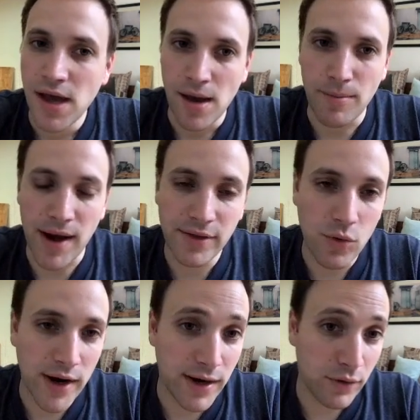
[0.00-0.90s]
By the
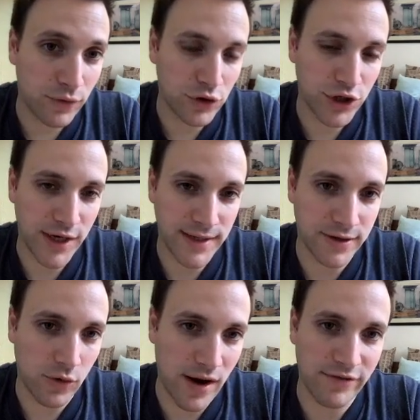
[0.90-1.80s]
way, neo4j is a
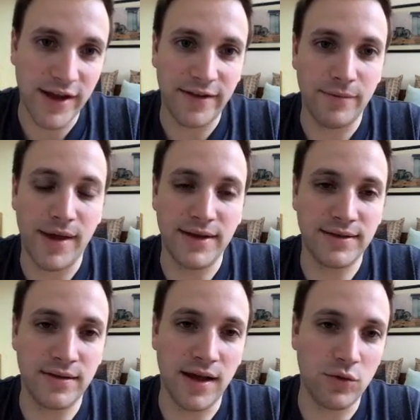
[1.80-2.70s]
graph database
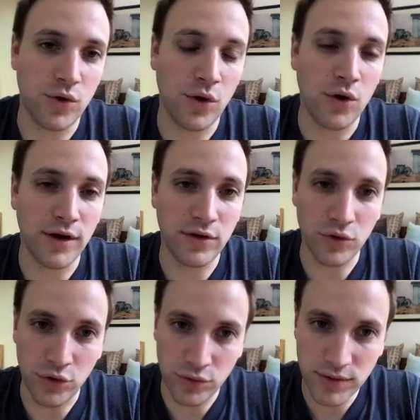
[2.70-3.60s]
that we're going to
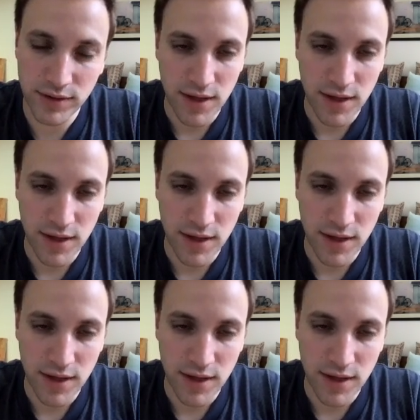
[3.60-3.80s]
use,